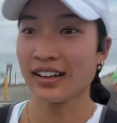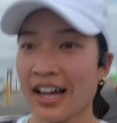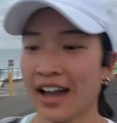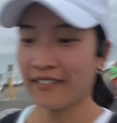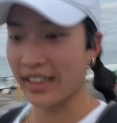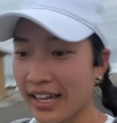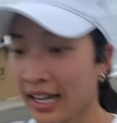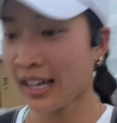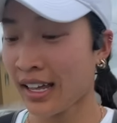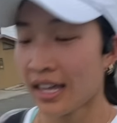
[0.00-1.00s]
I feel like
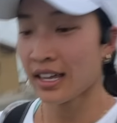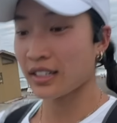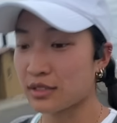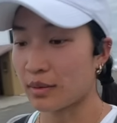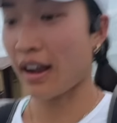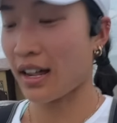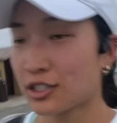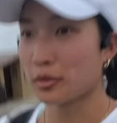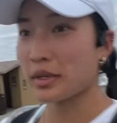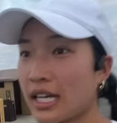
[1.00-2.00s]
this route has
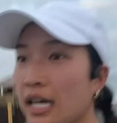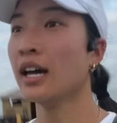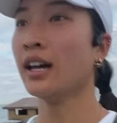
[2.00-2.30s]
so many